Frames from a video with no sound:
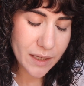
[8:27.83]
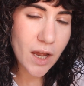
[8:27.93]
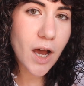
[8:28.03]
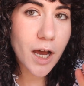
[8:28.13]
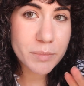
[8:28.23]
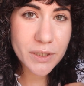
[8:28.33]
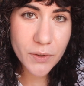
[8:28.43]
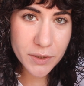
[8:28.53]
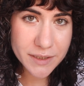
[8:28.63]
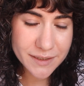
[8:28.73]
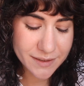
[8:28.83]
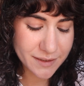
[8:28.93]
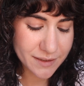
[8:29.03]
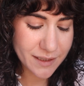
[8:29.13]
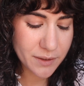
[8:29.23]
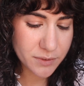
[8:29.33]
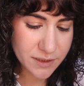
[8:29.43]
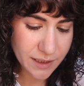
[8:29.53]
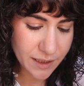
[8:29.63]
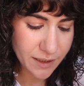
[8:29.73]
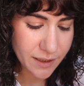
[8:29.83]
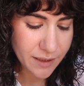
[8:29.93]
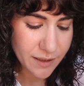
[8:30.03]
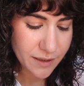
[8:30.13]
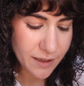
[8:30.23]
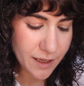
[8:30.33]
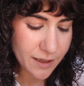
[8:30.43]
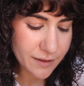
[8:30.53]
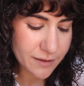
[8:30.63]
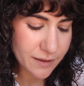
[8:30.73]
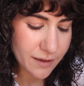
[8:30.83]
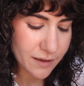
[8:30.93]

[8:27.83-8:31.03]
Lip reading: hobby artist, I would say, and